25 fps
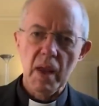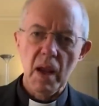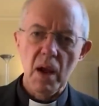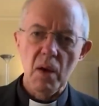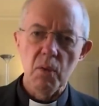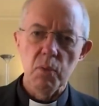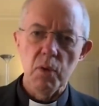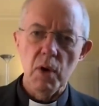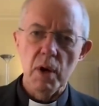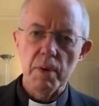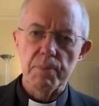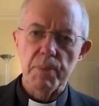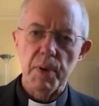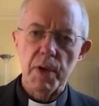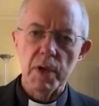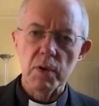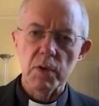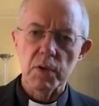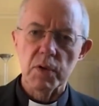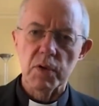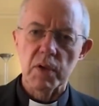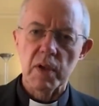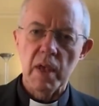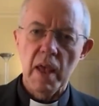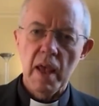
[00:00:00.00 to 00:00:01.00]
were
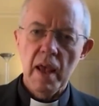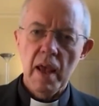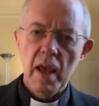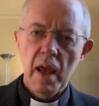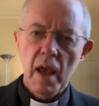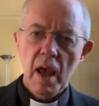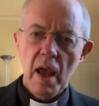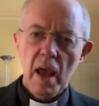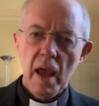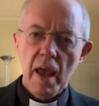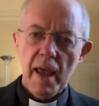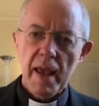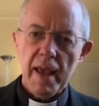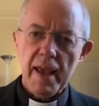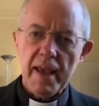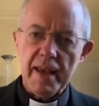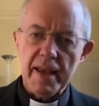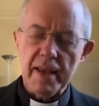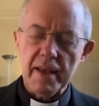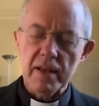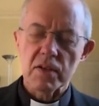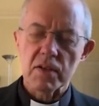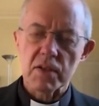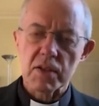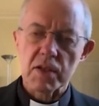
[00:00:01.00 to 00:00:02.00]
both
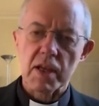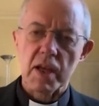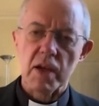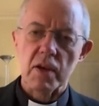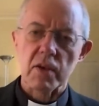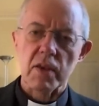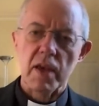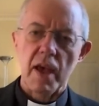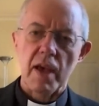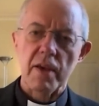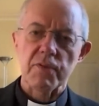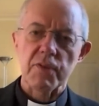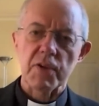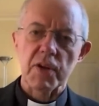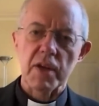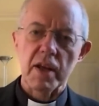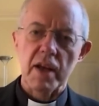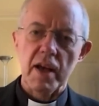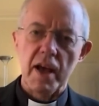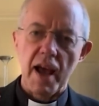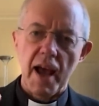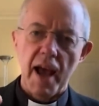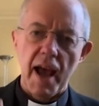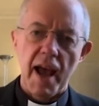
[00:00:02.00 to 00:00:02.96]
in South Africa